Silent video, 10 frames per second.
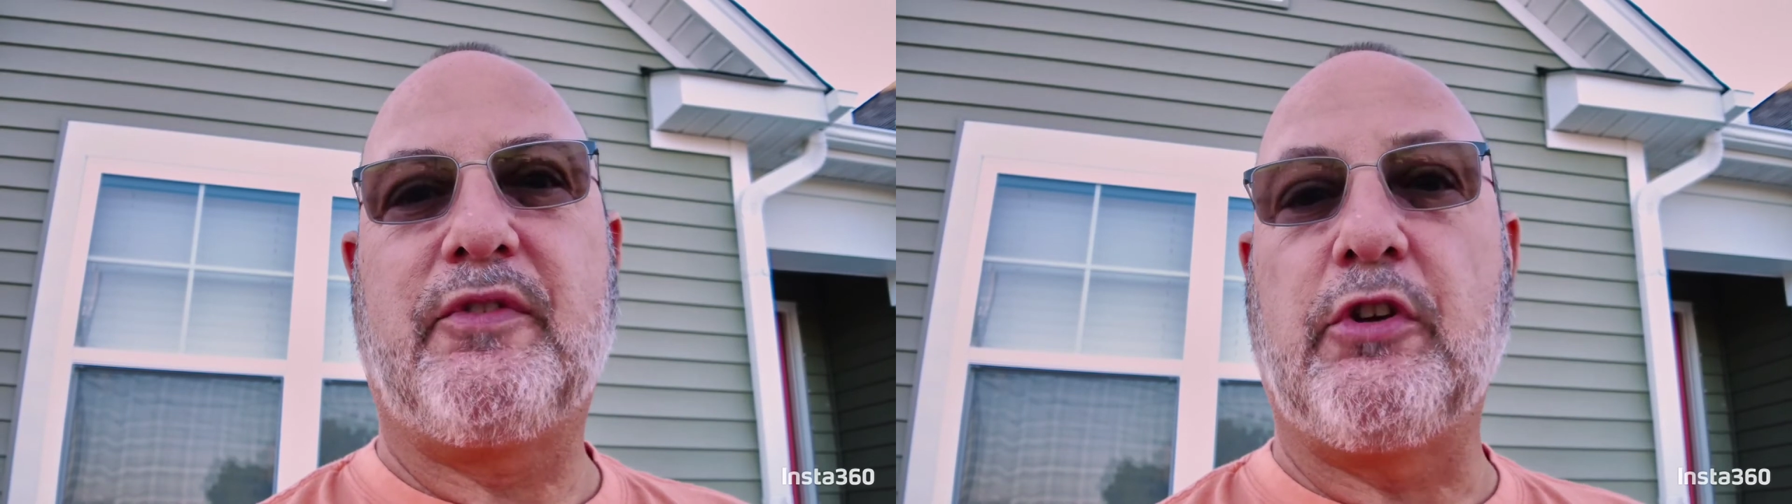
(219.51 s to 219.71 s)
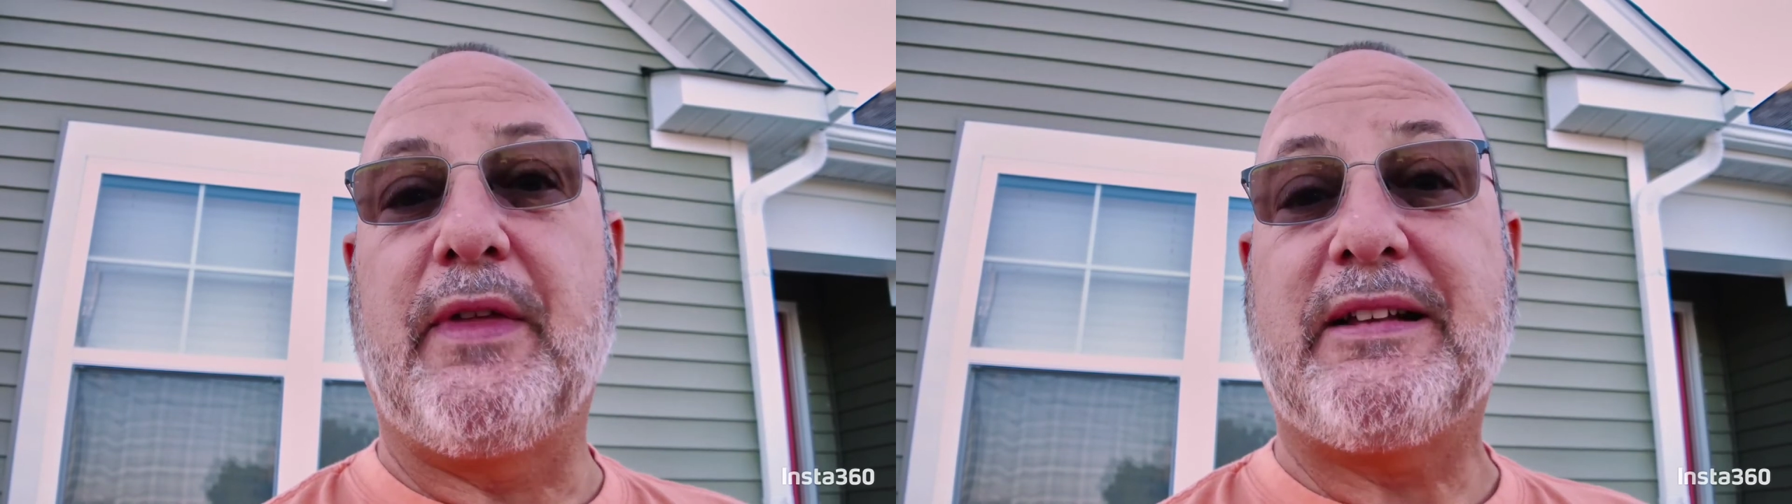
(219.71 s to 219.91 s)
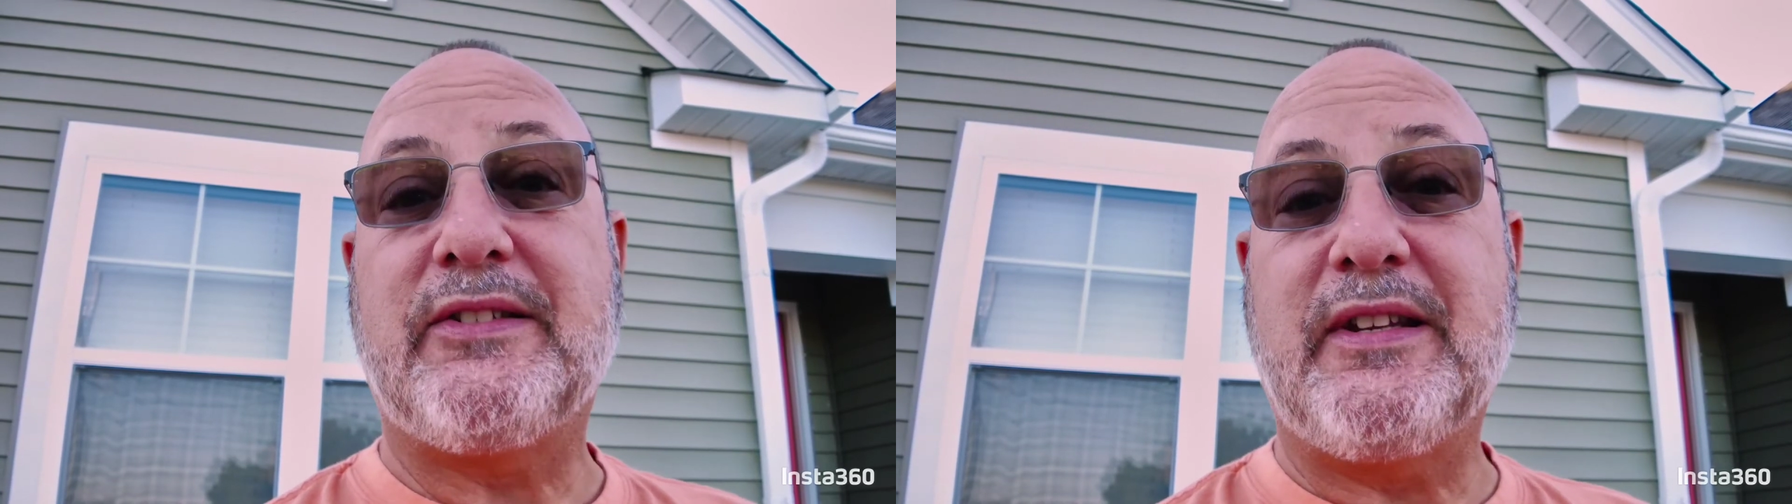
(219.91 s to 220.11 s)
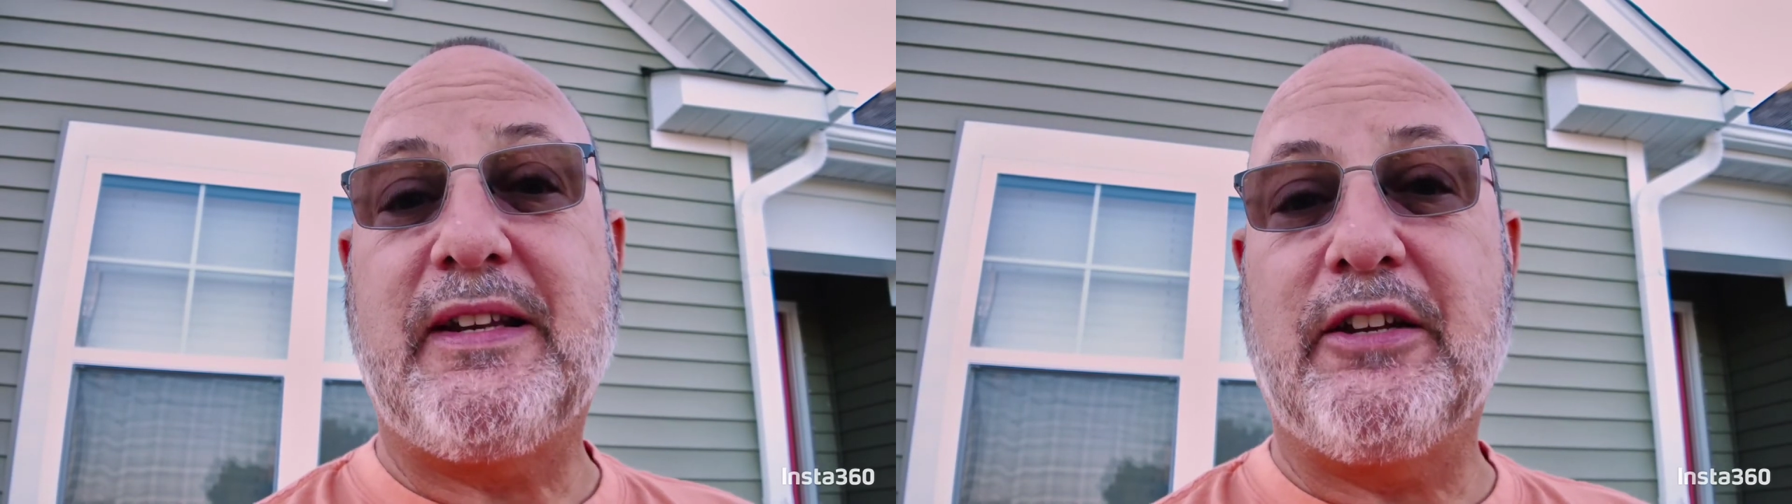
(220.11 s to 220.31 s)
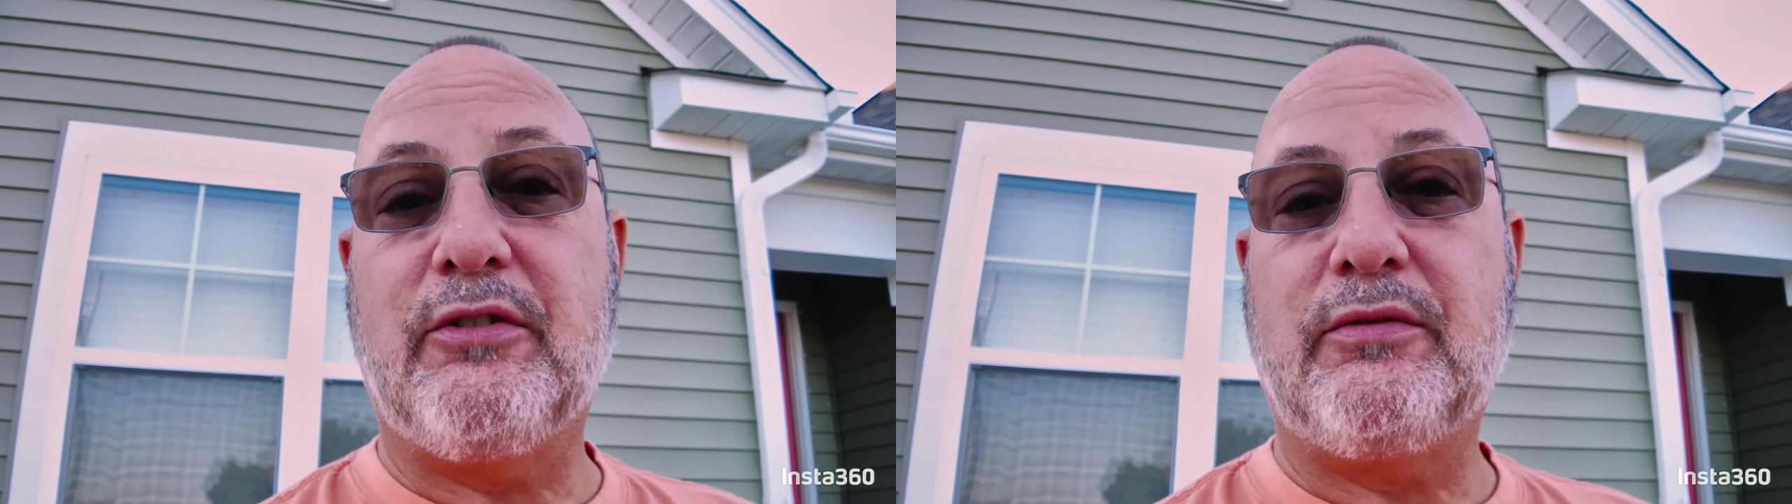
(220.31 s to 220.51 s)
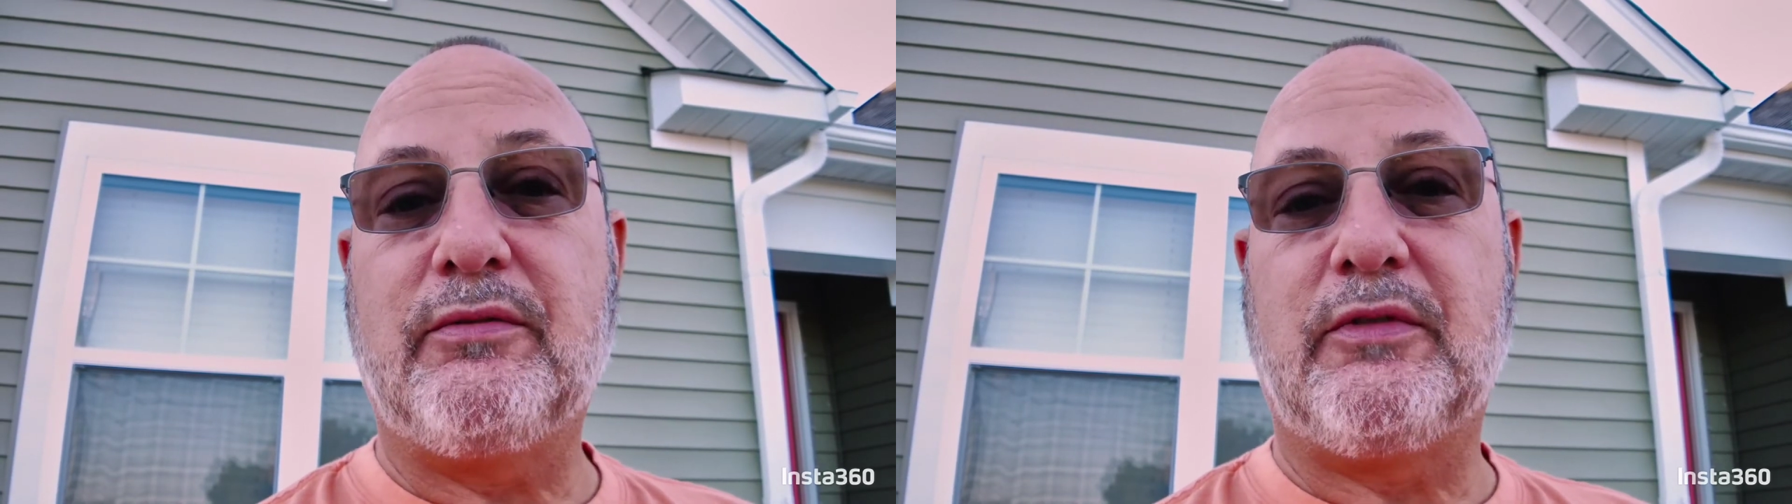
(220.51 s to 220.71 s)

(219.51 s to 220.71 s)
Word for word: so that's the deal.